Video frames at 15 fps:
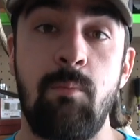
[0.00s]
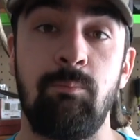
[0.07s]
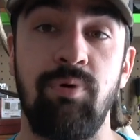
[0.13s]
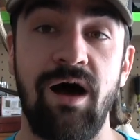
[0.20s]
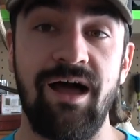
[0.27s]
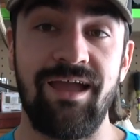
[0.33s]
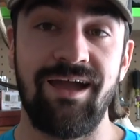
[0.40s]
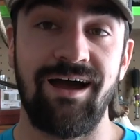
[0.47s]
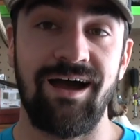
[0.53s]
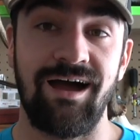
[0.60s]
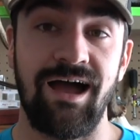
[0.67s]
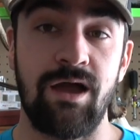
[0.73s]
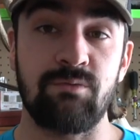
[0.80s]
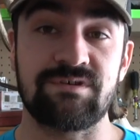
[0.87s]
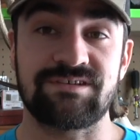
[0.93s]
but
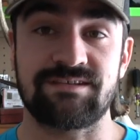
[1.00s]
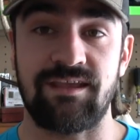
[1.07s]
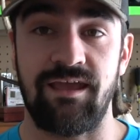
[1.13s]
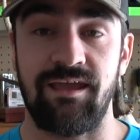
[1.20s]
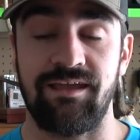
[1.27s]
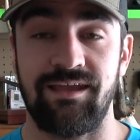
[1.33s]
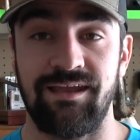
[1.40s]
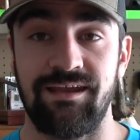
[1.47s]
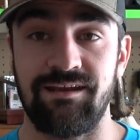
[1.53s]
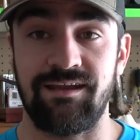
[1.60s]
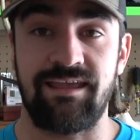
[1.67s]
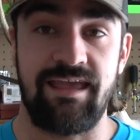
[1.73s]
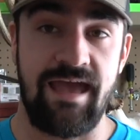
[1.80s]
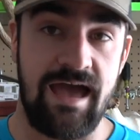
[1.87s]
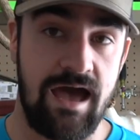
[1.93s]
I was staying in a
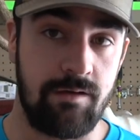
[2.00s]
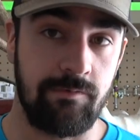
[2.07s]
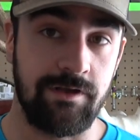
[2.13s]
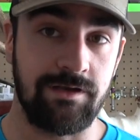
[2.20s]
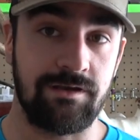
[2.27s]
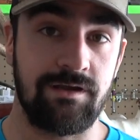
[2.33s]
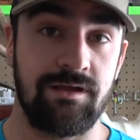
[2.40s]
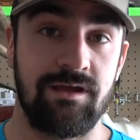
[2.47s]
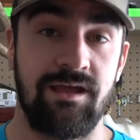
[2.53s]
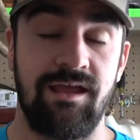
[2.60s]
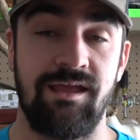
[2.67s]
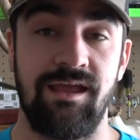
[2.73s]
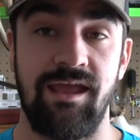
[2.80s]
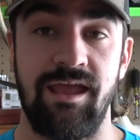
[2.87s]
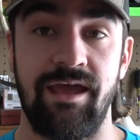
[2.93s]
cabin
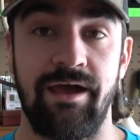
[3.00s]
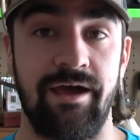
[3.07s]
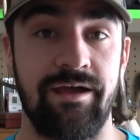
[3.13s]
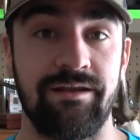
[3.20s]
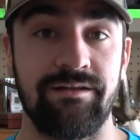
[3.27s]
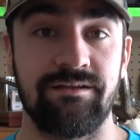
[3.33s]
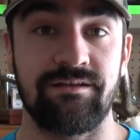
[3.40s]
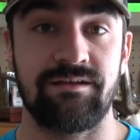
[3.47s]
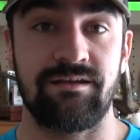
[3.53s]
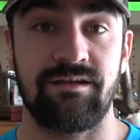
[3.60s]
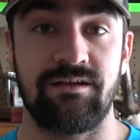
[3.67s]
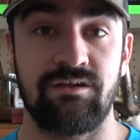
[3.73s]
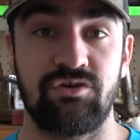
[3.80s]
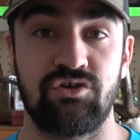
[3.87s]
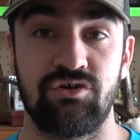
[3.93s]
and
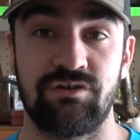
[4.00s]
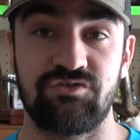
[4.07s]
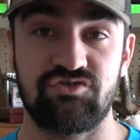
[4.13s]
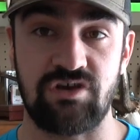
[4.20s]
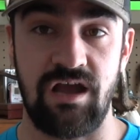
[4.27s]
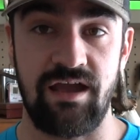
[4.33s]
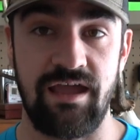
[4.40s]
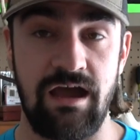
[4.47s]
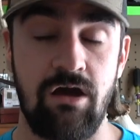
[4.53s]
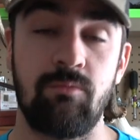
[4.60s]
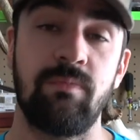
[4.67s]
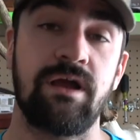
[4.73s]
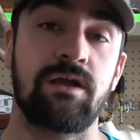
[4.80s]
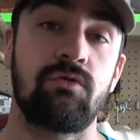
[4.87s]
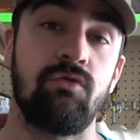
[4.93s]
could dry
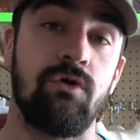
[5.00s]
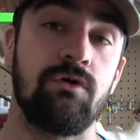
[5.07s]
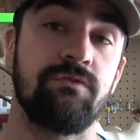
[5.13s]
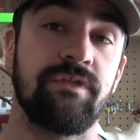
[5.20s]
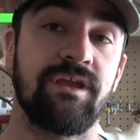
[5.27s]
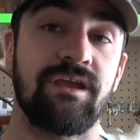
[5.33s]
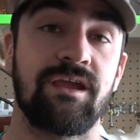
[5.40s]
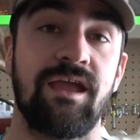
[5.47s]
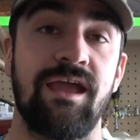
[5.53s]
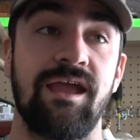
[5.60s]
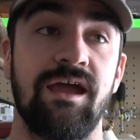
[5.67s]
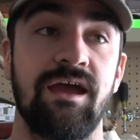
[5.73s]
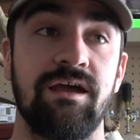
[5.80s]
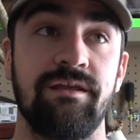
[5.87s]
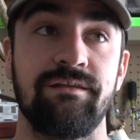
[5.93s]
out my clothing
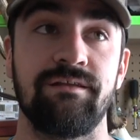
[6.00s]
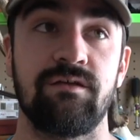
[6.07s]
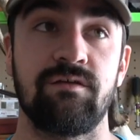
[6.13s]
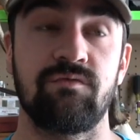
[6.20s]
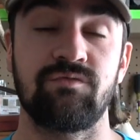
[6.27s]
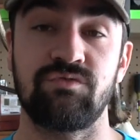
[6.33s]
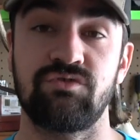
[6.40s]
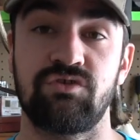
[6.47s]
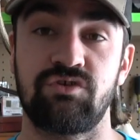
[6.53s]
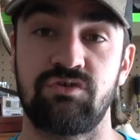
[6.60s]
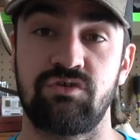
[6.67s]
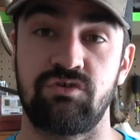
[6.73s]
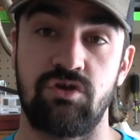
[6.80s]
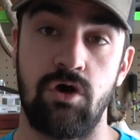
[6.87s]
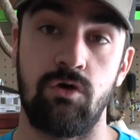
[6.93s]
and
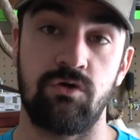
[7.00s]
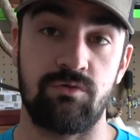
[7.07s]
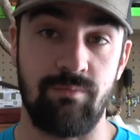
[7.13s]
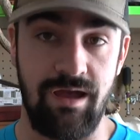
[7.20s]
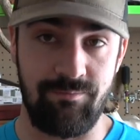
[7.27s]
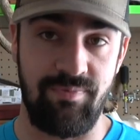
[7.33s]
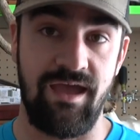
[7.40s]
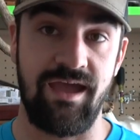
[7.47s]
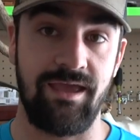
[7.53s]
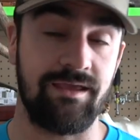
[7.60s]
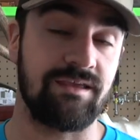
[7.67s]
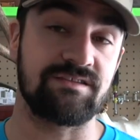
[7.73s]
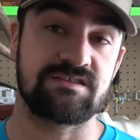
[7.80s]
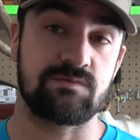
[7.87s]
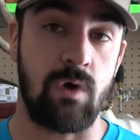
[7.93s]
go to my bag
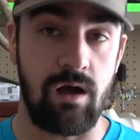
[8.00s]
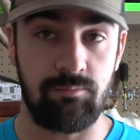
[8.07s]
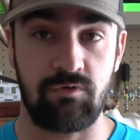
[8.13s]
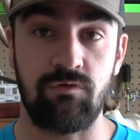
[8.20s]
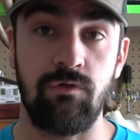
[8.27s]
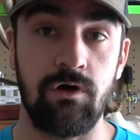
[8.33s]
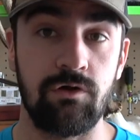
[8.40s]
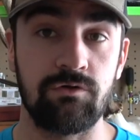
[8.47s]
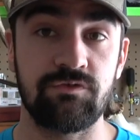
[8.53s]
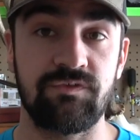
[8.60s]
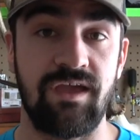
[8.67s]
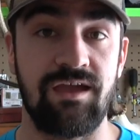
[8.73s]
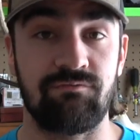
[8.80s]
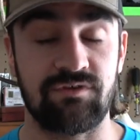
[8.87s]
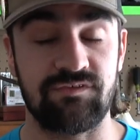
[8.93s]
and swap clothes
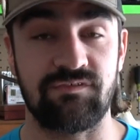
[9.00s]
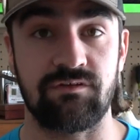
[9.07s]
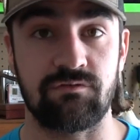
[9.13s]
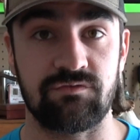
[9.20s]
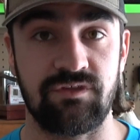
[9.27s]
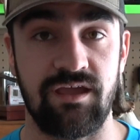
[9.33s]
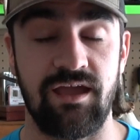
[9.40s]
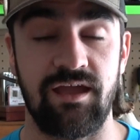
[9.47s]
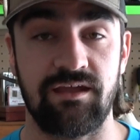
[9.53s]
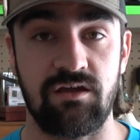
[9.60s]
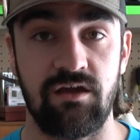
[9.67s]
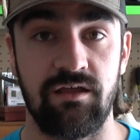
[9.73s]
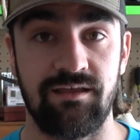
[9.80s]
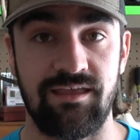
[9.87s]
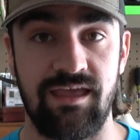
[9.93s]
every single day I
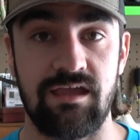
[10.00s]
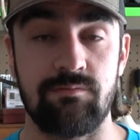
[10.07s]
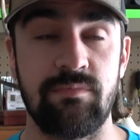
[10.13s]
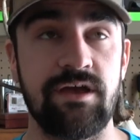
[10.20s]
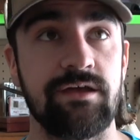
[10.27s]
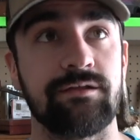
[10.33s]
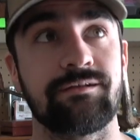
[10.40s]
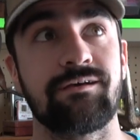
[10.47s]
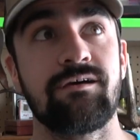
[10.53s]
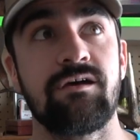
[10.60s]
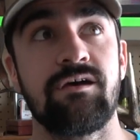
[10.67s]
came in.